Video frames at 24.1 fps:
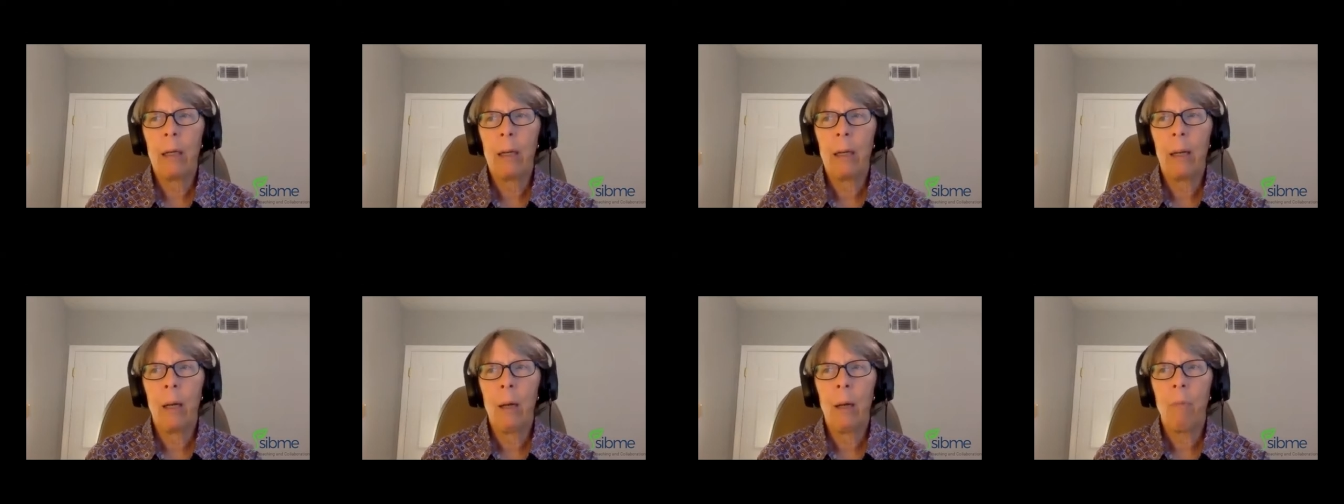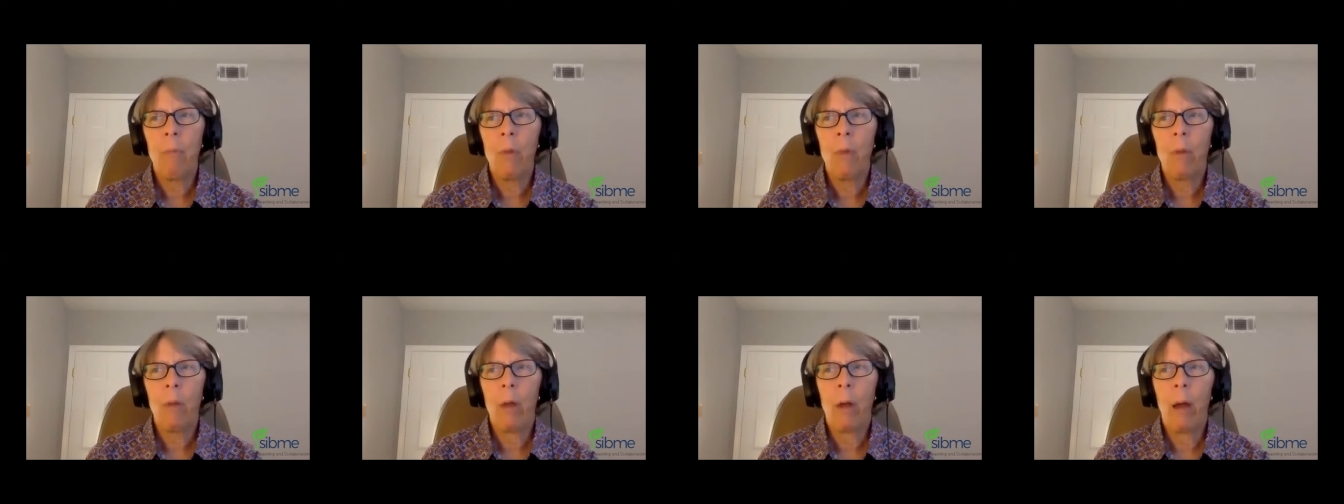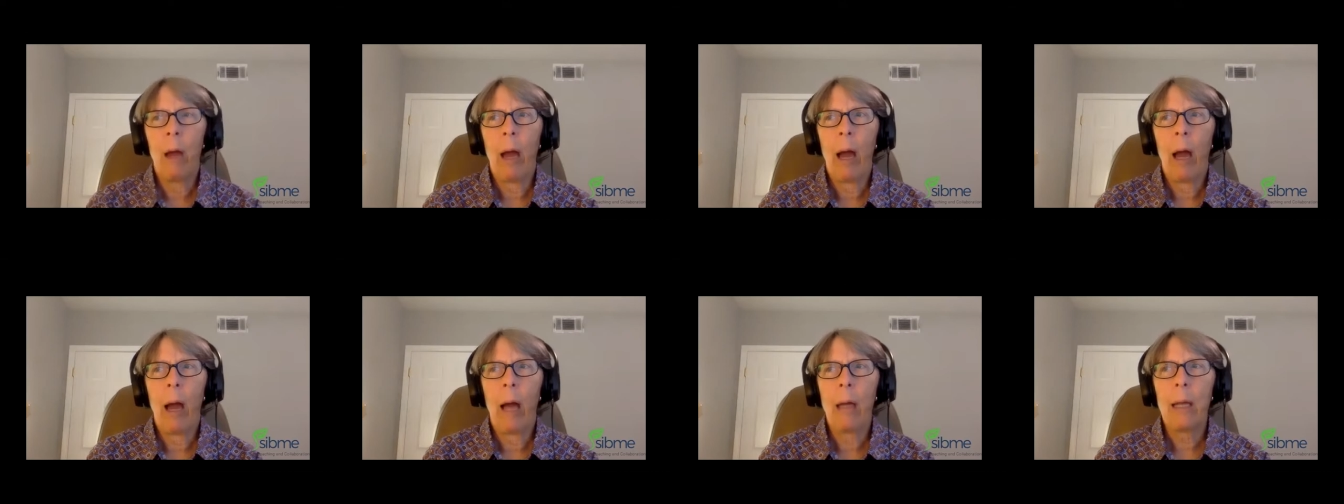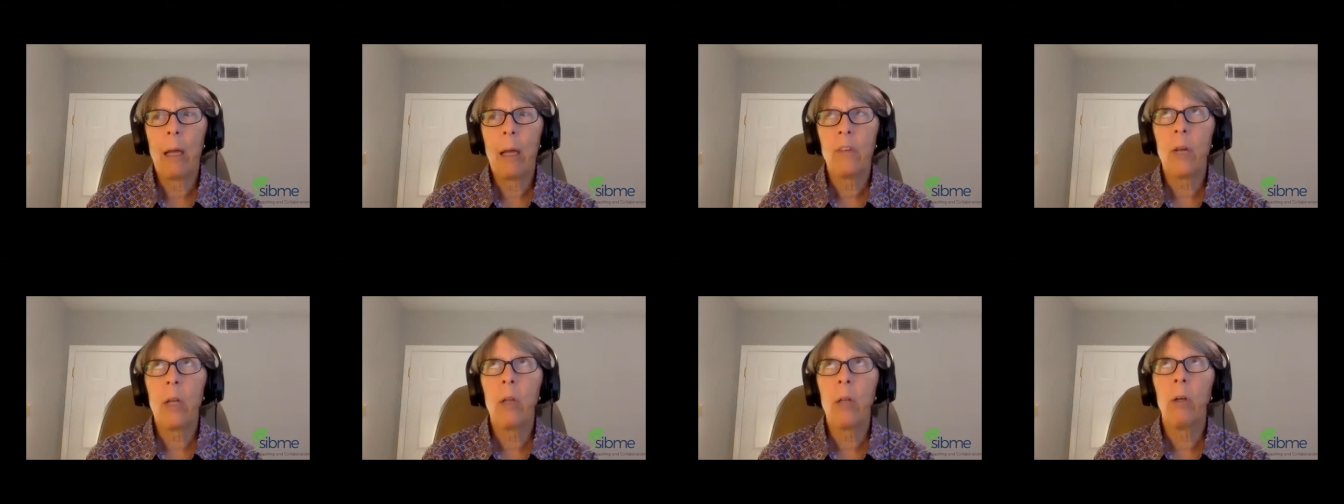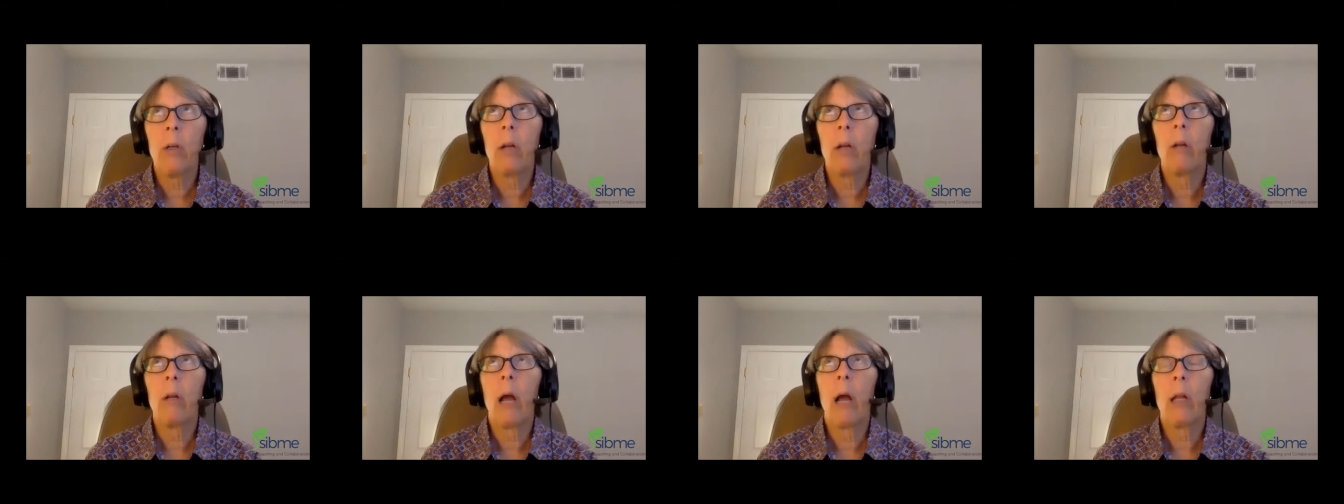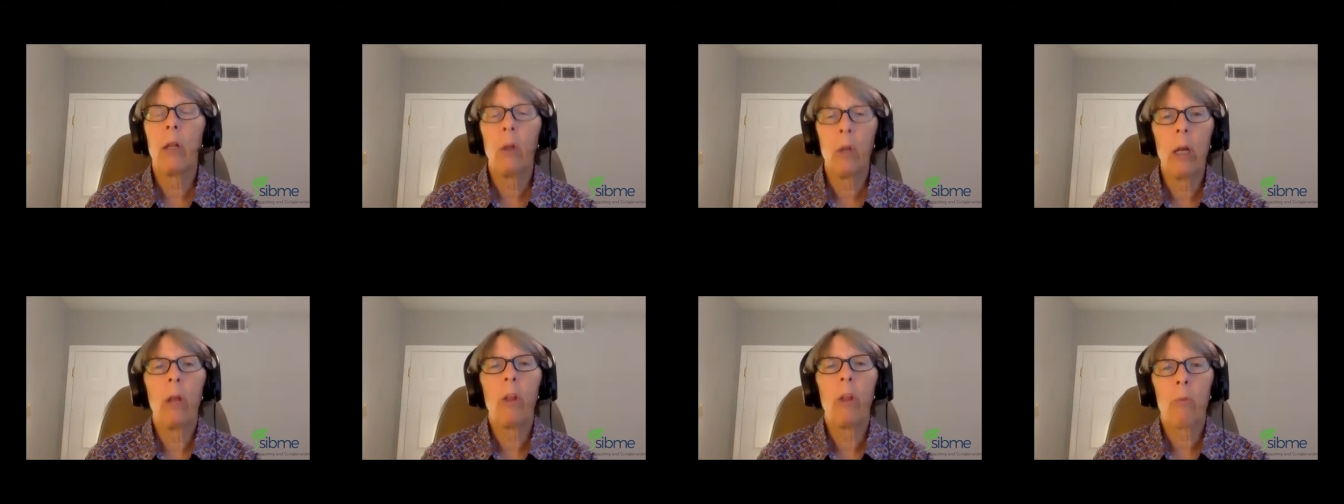um, I guess I look at I
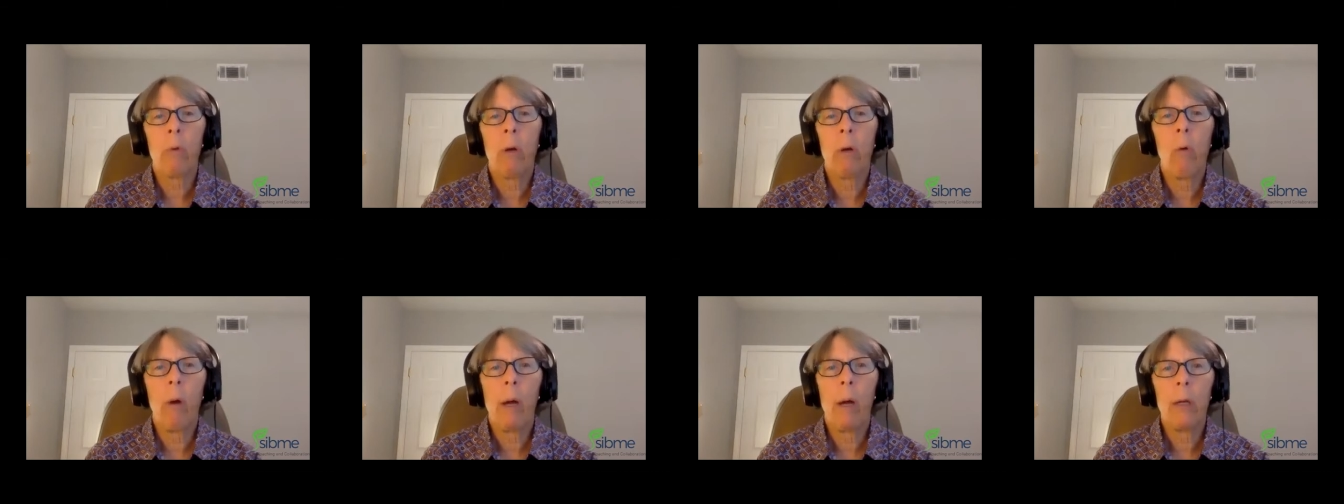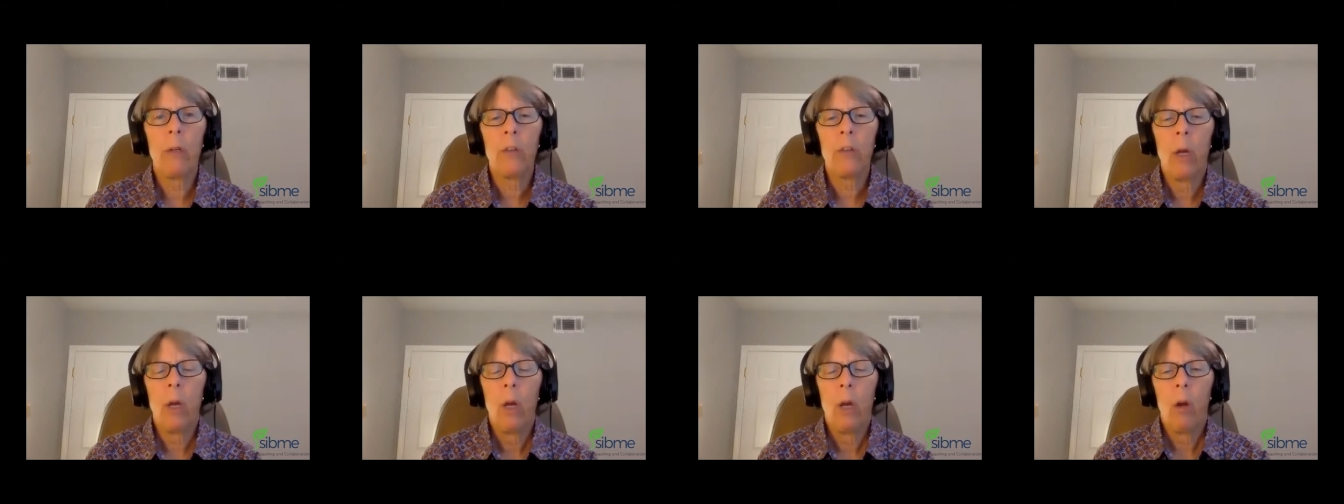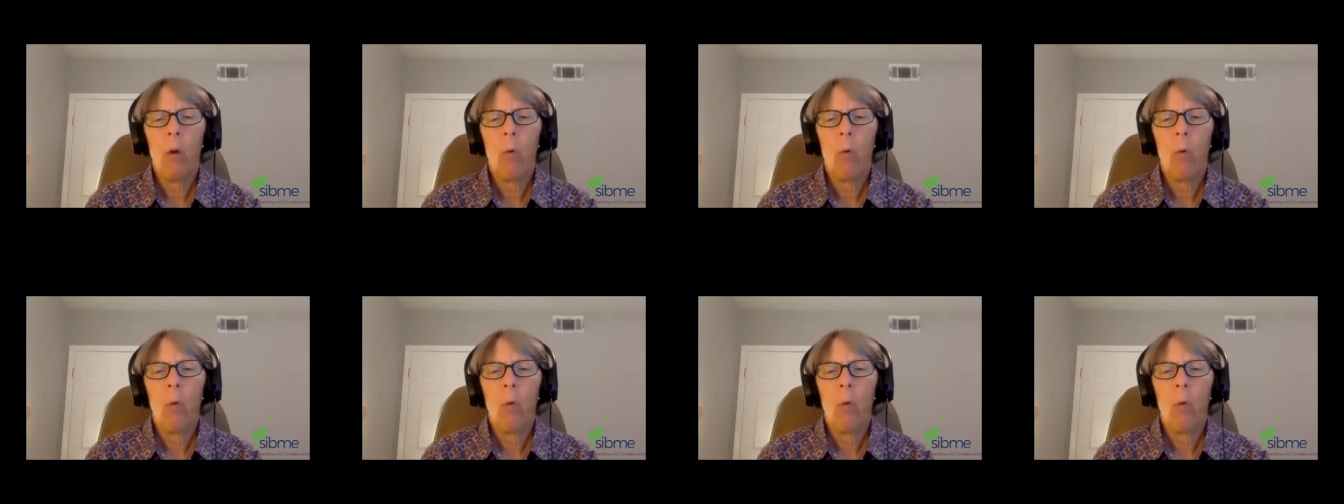look at it three ways.